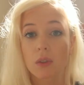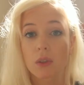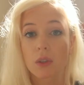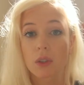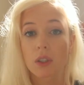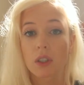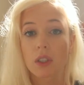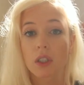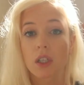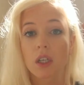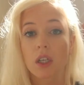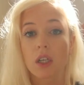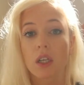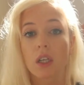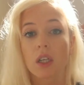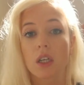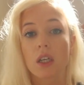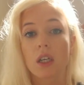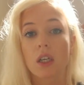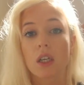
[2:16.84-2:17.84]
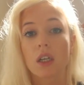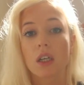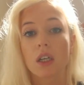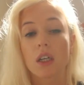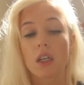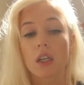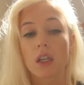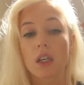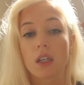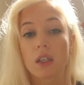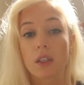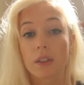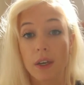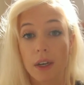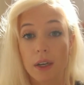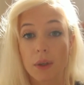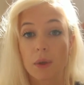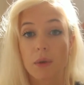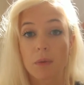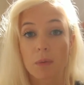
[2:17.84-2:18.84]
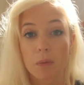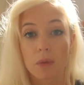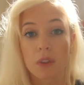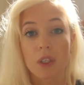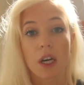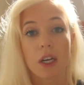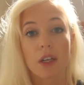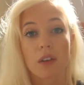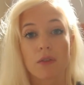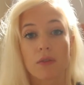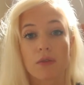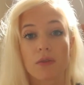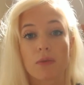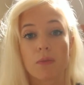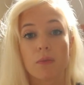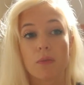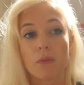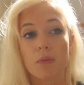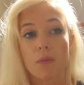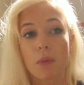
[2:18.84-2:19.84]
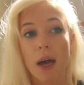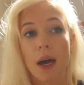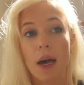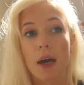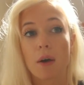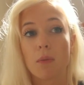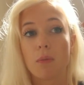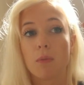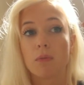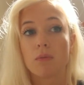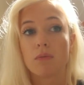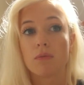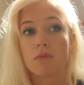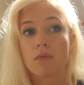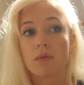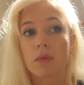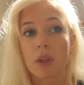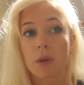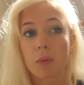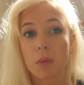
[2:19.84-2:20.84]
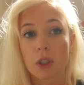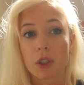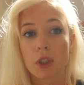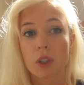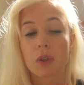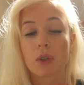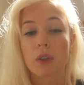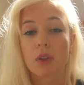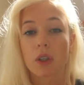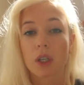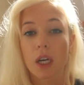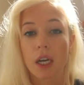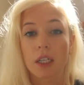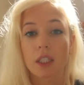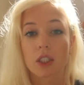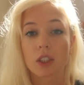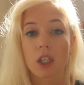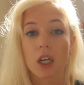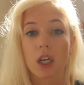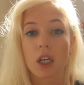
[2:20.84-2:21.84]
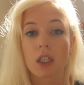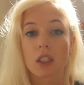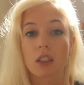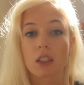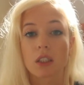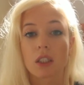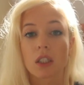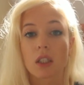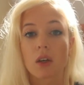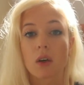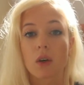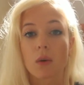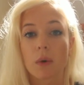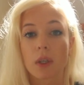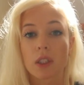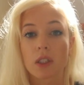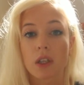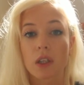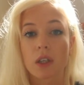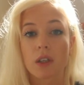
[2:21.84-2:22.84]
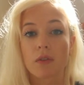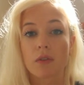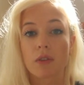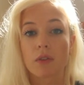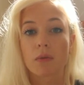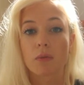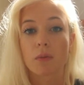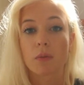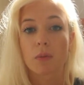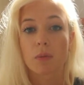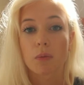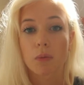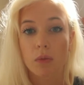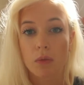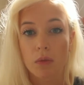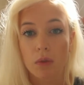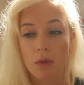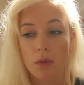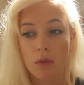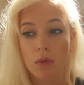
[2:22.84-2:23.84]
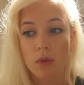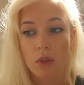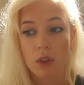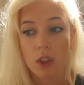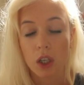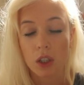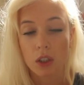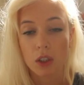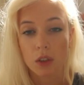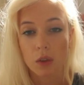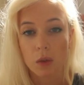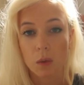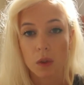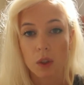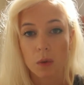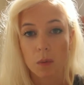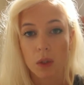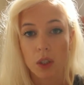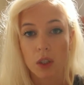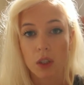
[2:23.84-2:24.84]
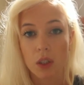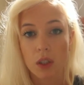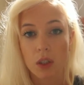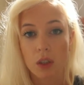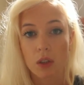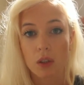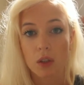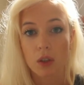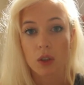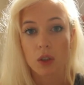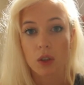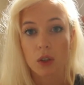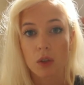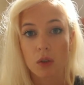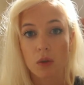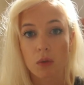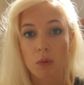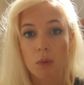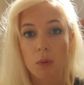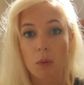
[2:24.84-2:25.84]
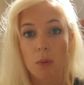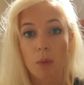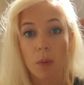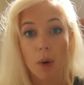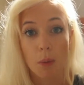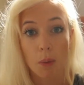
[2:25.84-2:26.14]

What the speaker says: or yeah, kind of immature like a child, and I always kind of doctors would speak to my